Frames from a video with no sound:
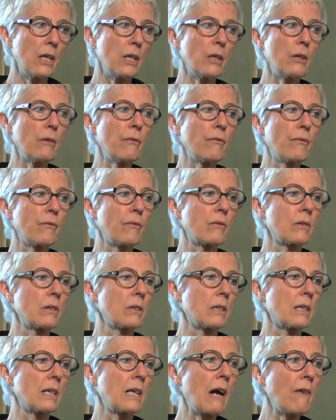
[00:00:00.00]
If
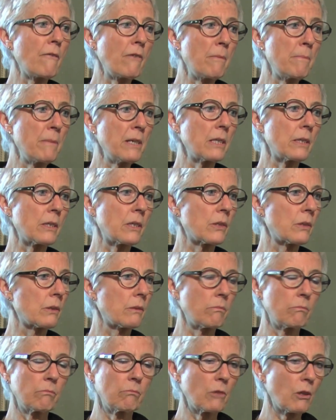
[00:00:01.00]

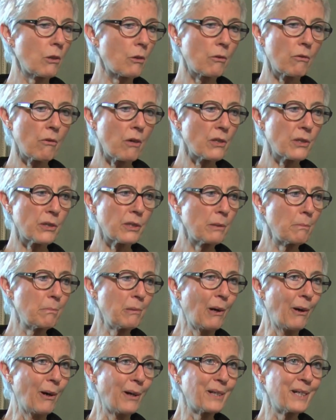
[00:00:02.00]
governments across the
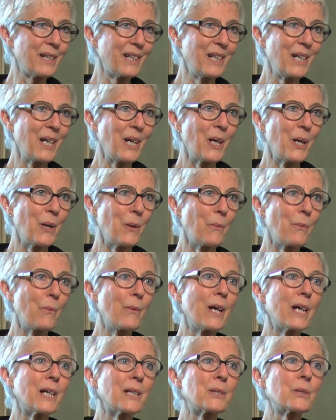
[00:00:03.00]
board
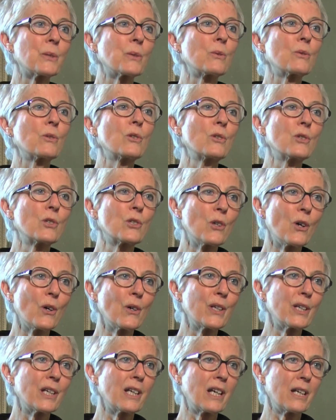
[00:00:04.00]
were to
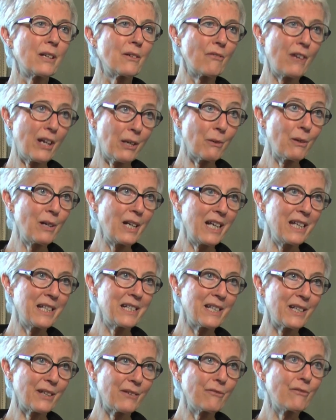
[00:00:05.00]
join in
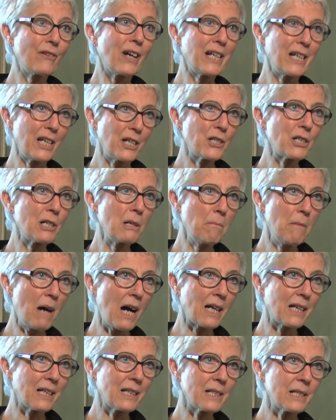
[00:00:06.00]
regulating financial
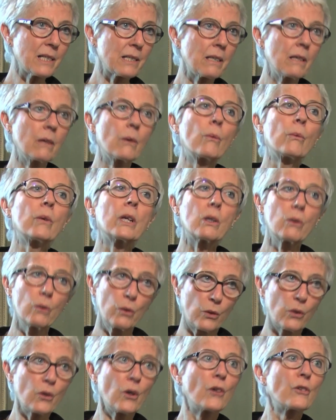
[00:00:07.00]
markets, we
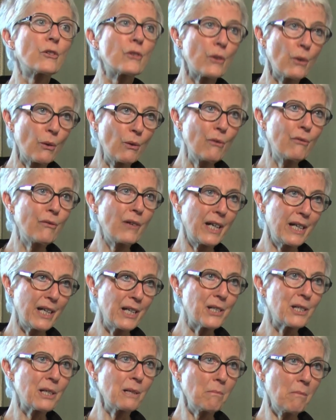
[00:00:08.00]
could control
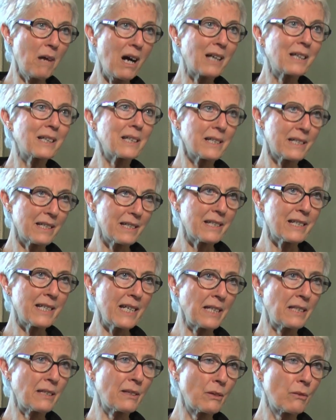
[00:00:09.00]
financial markets and
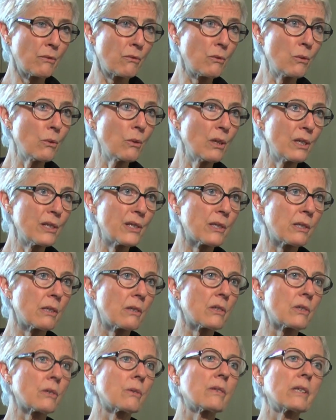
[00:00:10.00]
set the rules
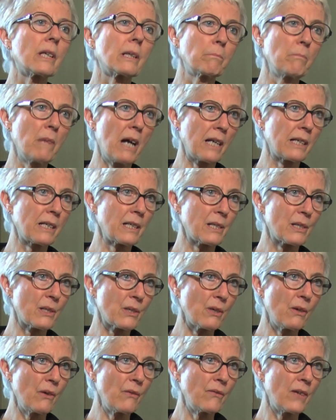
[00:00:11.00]
so that
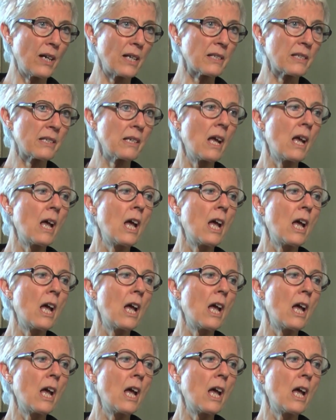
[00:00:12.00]
markets serve us.